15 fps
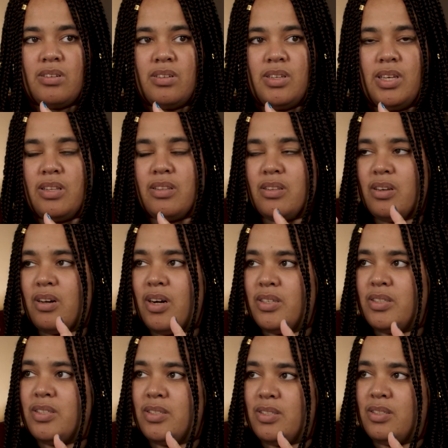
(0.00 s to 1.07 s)
in
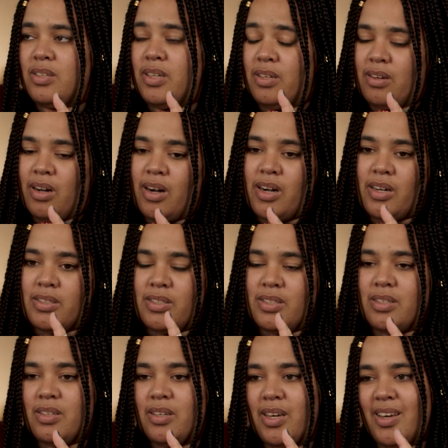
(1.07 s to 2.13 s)
art,
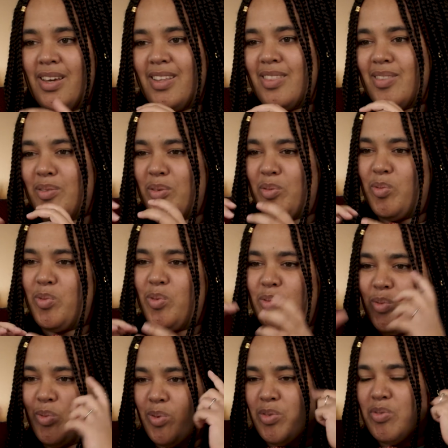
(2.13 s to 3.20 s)
and
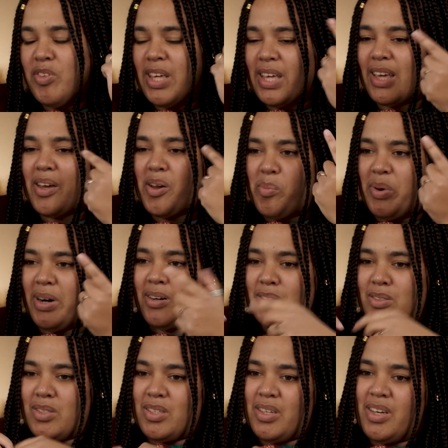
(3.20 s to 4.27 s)
we're thinking about